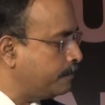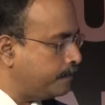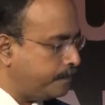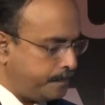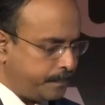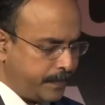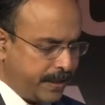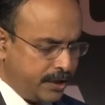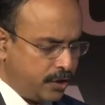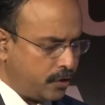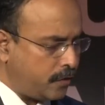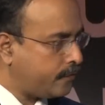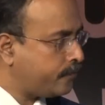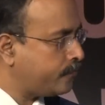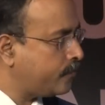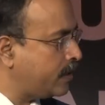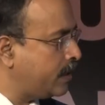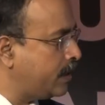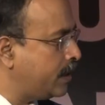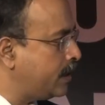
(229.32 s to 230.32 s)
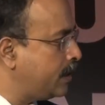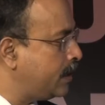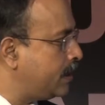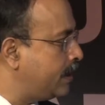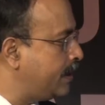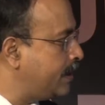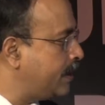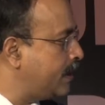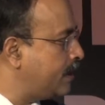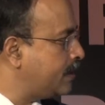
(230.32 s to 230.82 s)
Many of the
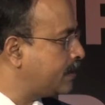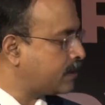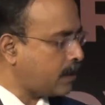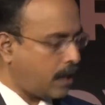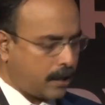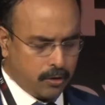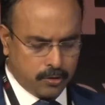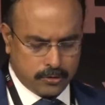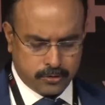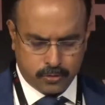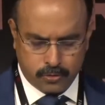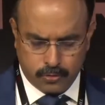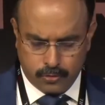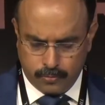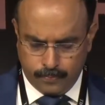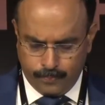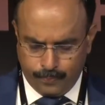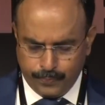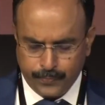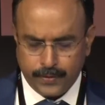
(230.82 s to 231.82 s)
retailers are also